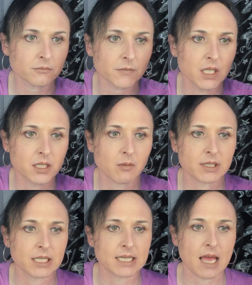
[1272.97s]
So what
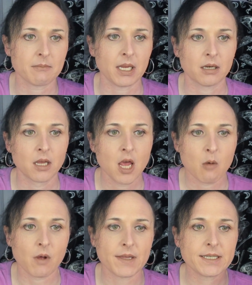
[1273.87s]
does that mean?
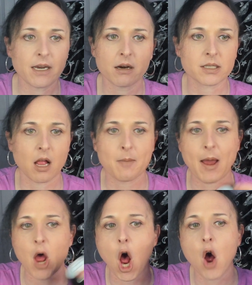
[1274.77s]
Well, this year is all
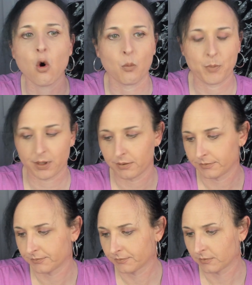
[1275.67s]
about hope
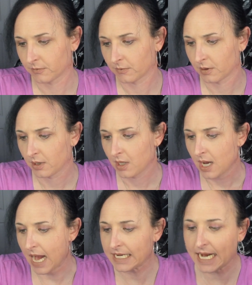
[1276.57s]

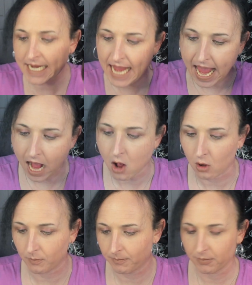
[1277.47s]
and getting help
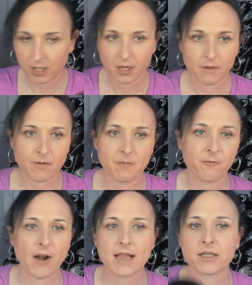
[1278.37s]
from
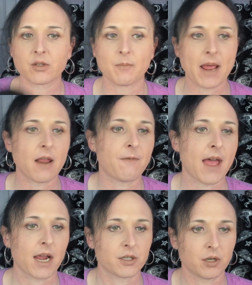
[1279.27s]
friends or
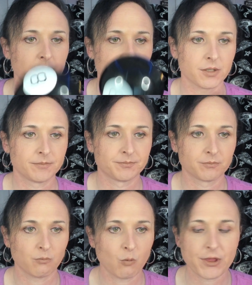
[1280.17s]
benefactors
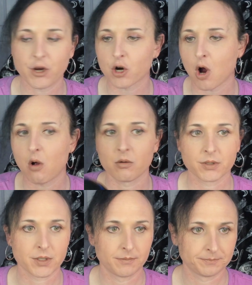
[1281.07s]
with your goals.